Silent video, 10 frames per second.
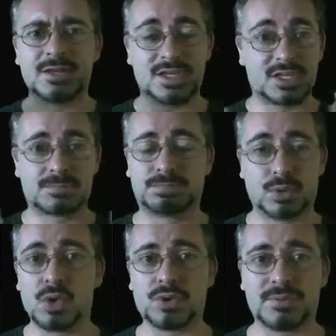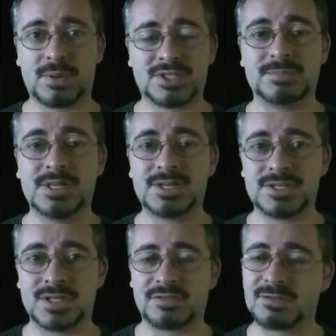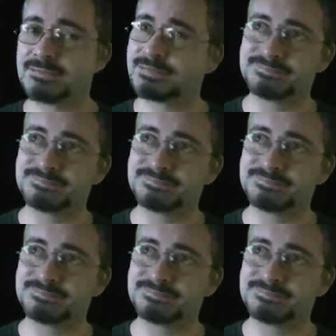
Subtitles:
explore the possibilities of it.